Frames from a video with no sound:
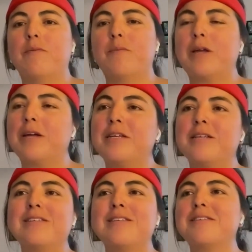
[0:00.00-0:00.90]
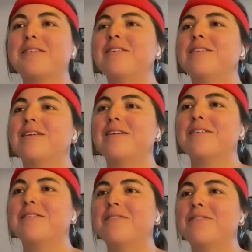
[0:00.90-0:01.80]
Because
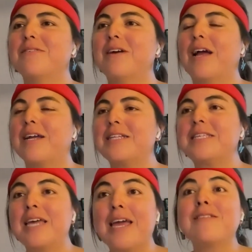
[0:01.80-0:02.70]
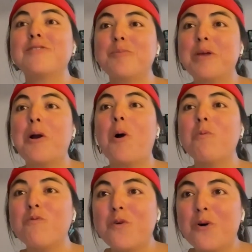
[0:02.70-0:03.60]
I can say to be
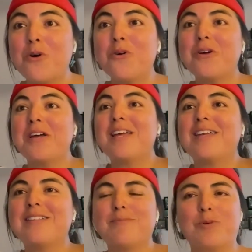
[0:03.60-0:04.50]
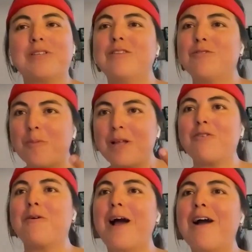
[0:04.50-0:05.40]
hopeful, pues si toma
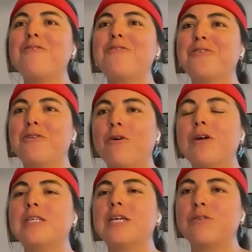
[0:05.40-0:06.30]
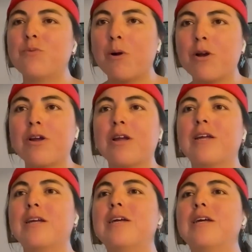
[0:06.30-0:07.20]
trabajo, it takes work,
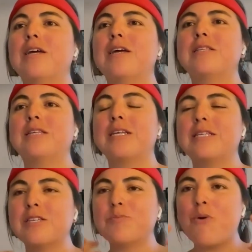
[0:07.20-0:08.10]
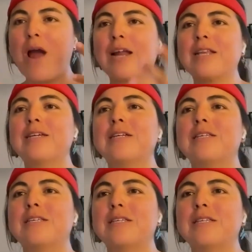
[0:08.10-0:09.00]
it takes this
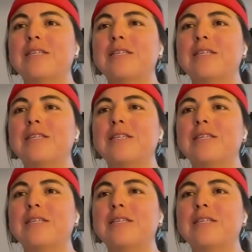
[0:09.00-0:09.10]
practice